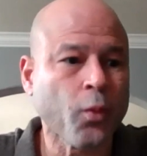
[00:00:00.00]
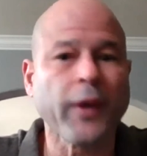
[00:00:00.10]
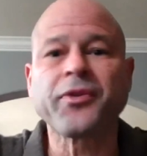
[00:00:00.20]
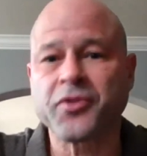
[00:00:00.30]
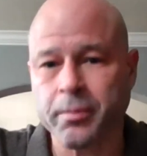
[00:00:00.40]

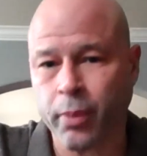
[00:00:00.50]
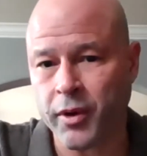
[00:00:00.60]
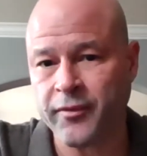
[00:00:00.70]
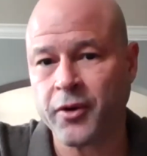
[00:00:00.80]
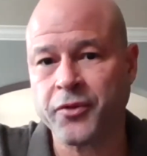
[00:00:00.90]
with the
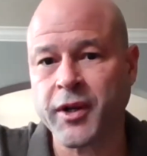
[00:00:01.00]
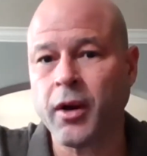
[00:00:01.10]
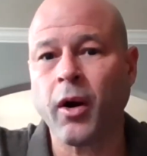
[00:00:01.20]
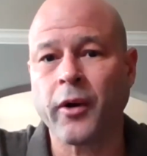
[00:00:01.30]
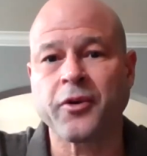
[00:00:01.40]
support of our city
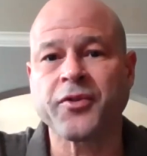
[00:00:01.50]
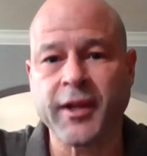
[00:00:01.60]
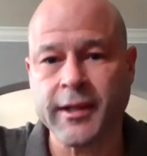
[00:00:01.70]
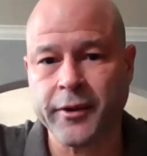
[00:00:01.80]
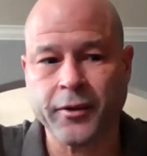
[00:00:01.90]
hall and our
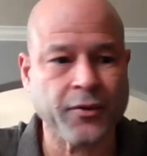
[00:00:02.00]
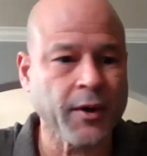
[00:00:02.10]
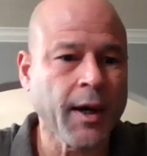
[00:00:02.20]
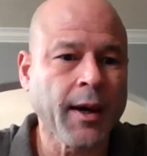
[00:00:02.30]
city leaders